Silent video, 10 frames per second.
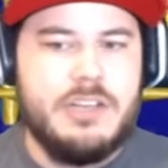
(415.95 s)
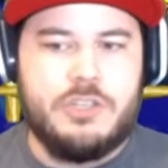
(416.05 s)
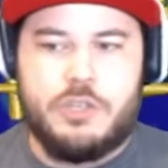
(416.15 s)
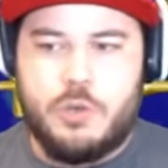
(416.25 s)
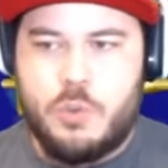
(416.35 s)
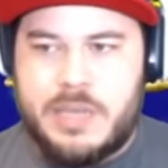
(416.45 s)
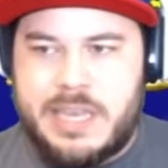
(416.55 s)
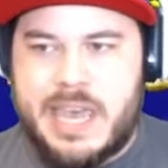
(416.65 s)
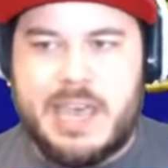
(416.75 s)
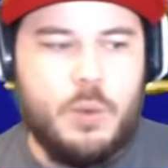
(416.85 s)
to
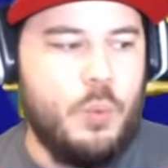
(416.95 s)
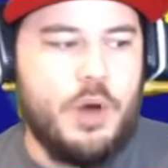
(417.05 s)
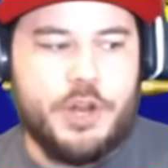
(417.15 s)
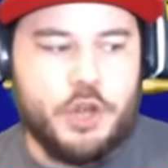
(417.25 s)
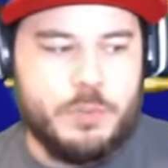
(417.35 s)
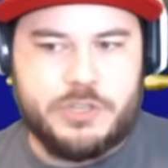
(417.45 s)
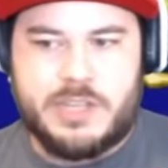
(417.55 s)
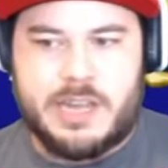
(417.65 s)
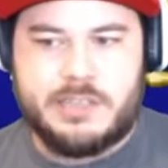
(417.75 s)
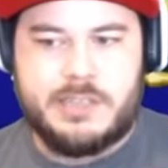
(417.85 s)
get one hundred
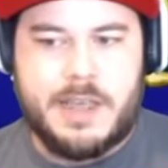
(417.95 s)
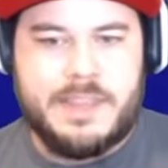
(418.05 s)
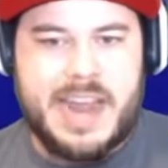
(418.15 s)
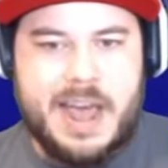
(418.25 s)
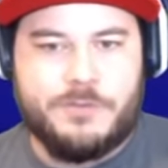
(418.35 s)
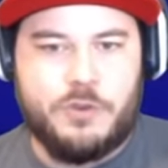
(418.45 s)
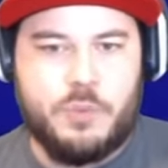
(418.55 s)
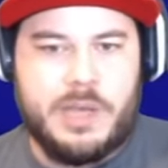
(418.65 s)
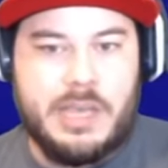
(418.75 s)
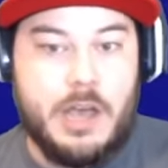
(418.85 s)
percent. And then after
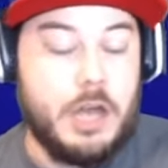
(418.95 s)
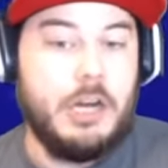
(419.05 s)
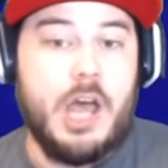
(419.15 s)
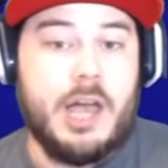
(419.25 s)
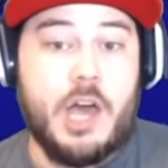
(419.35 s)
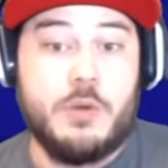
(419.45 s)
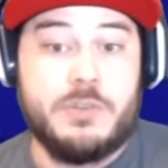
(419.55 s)
we unlock one hundred